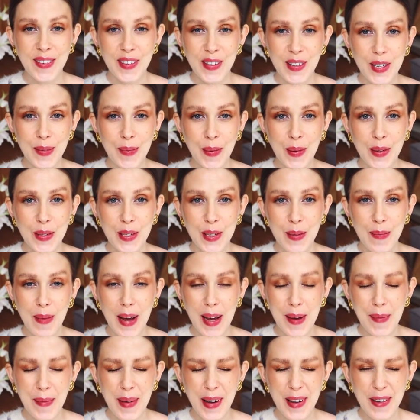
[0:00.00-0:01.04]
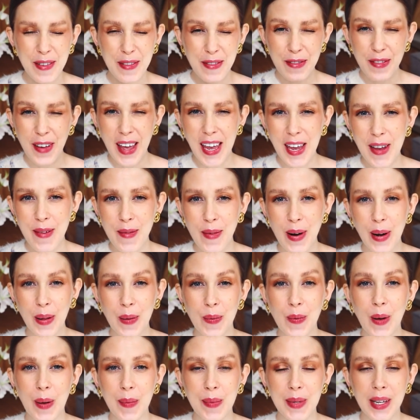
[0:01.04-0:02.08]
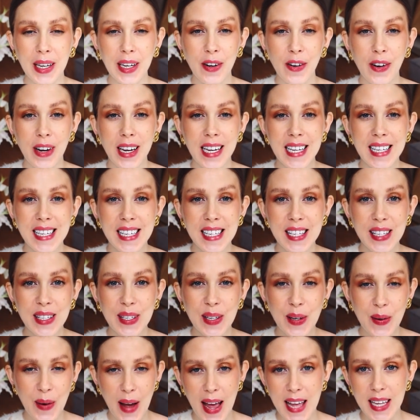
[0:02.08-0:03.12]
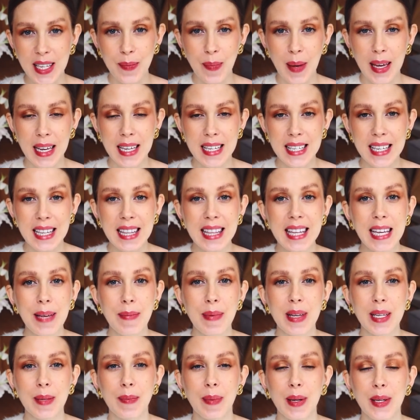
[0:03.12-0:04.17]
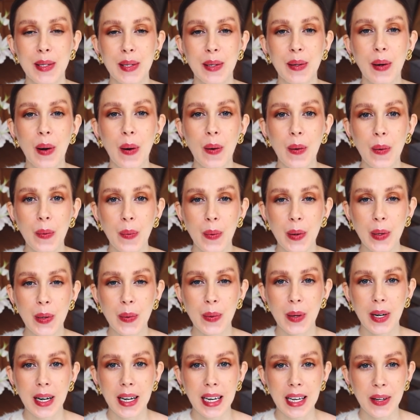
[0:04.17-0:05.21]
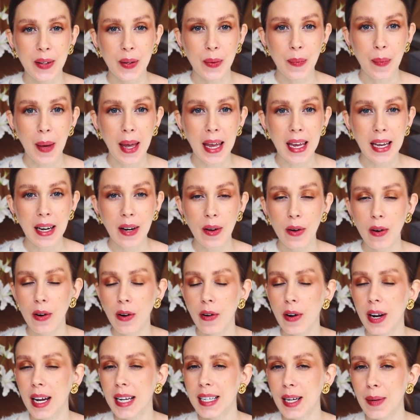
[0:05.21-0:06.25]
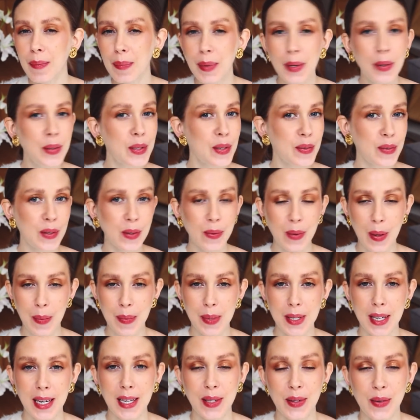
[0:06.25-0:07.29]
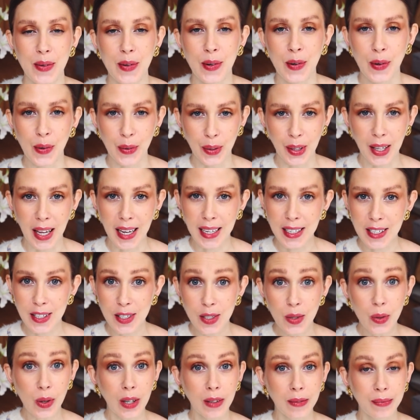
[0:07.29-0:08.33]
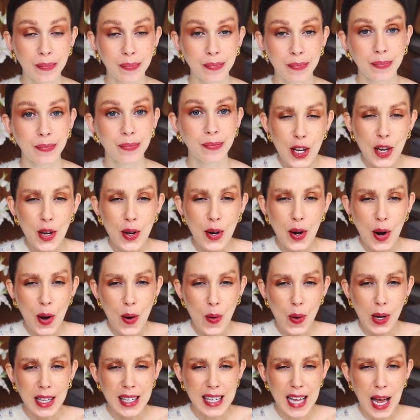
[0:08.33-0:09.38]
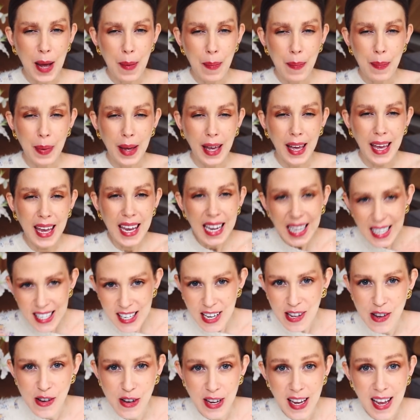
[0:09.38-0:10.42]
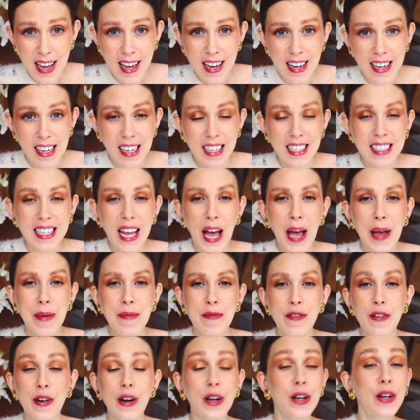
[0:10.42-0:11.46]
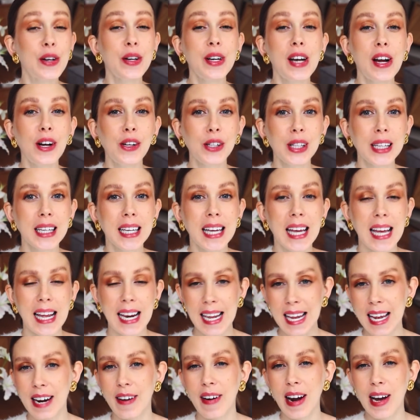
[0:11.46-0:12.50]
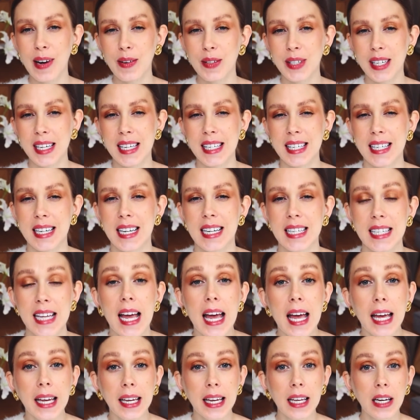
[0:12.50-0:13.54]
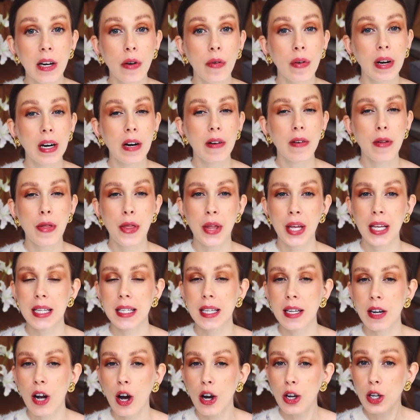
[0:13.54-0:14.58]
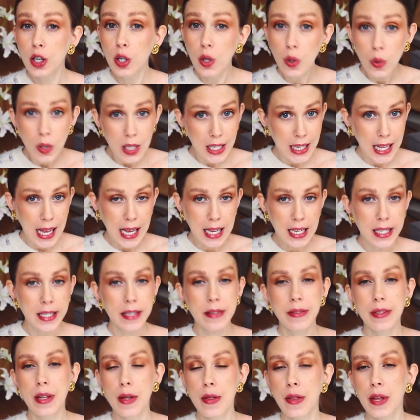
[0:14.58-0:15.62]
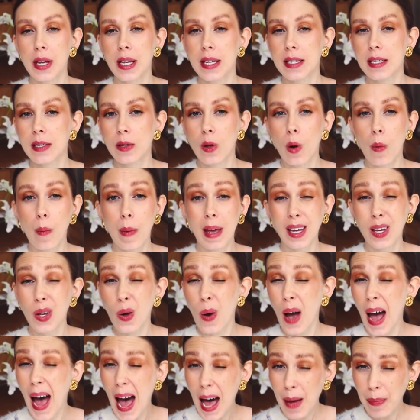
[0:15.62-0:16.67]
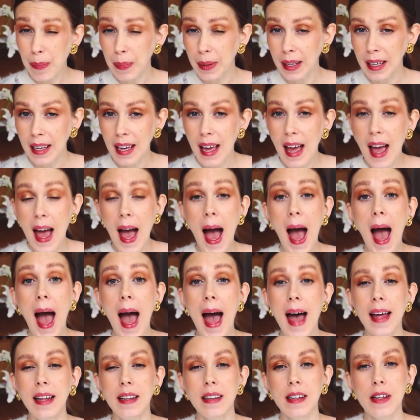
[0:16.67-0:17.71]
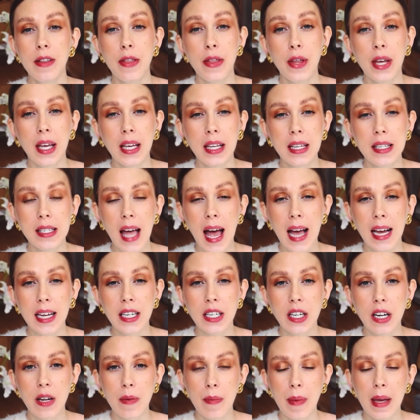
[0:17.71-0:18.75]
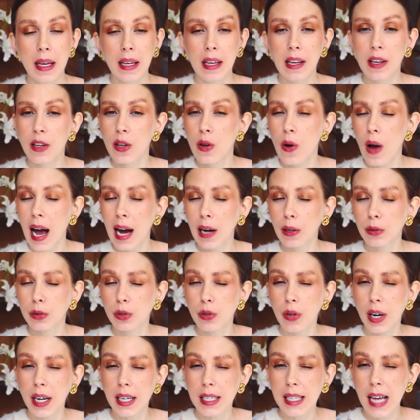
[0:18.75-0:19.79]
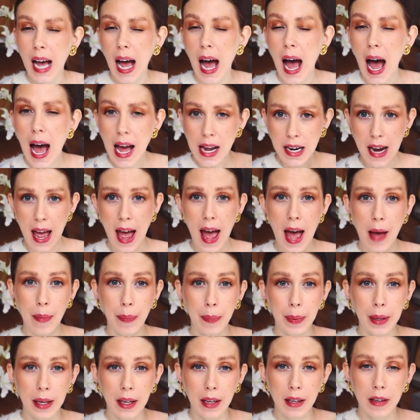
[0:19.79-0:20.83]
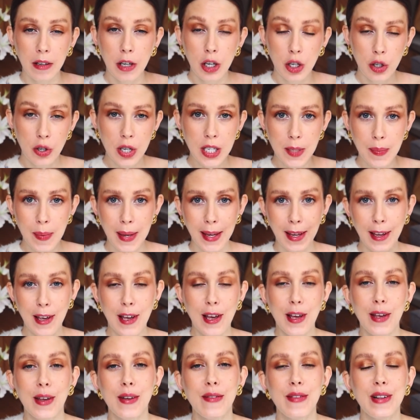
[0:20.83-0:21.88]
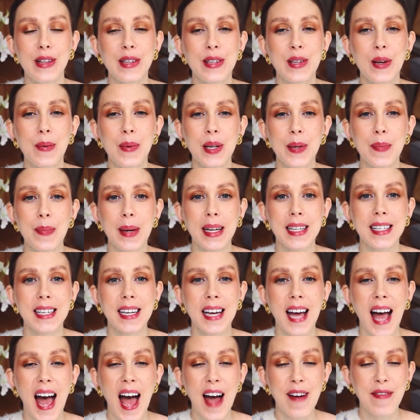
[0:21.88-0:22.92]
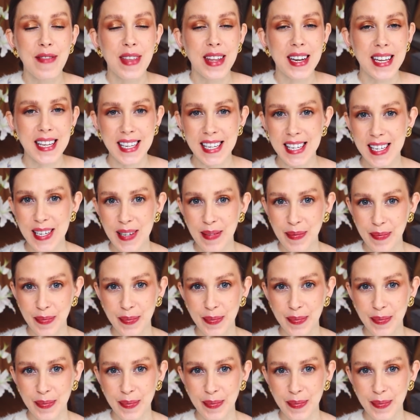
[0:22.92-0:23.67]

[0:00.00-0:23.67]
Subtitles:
video is sponsored by my favorite website creator, Squarespace, the best place to go when you want to get a domain or create a beautiful website or an online store. You know what's up? It's a new year, time for a good old clear out, isn't it? Getting rid of the things that are useless, the things that don't make you happy, and the things actually making you outright unhappy. Trust me, you feel so much better after this.